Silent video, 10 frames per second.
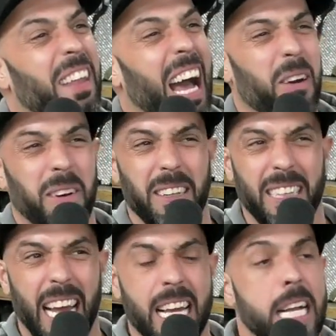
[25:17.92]
that one.
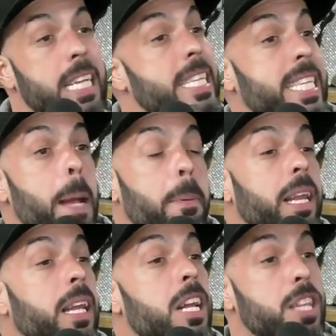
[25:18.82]
Yeah. Because the
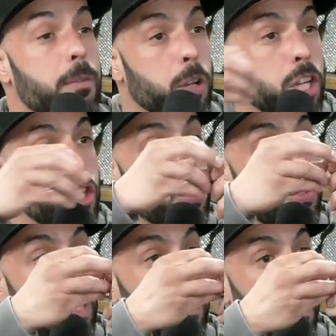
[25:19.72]
stapling of nuts, if you just
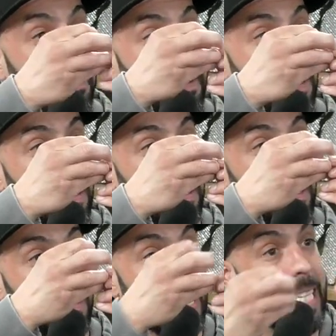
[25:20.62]
use the
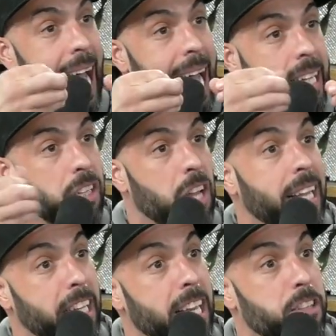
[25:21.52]
sack, I think that's